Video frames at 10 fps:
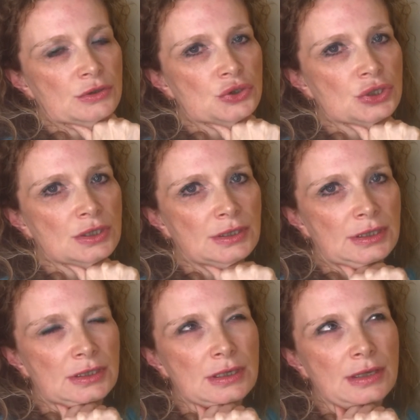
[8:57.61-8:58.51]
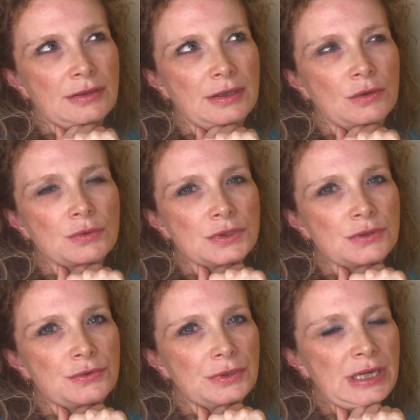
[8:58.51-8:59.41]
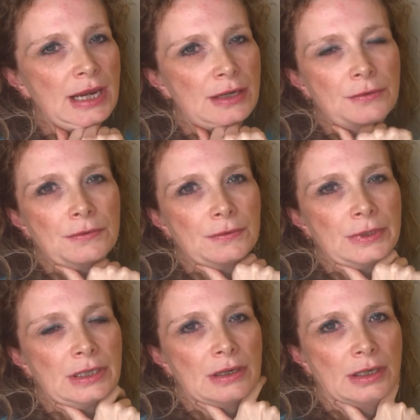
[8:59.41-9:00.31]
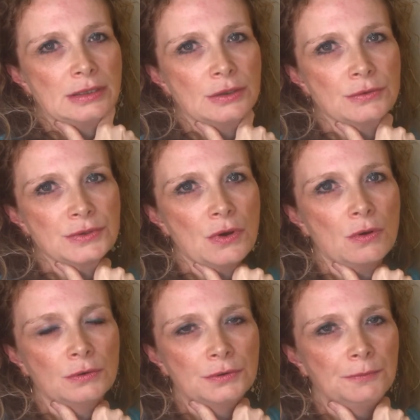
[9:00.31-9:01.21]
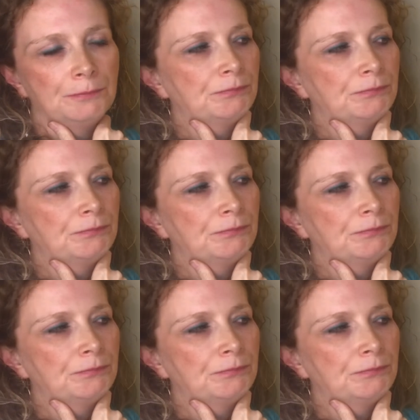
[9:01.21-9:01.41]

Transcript: She, I think, was 38 or 39 years old.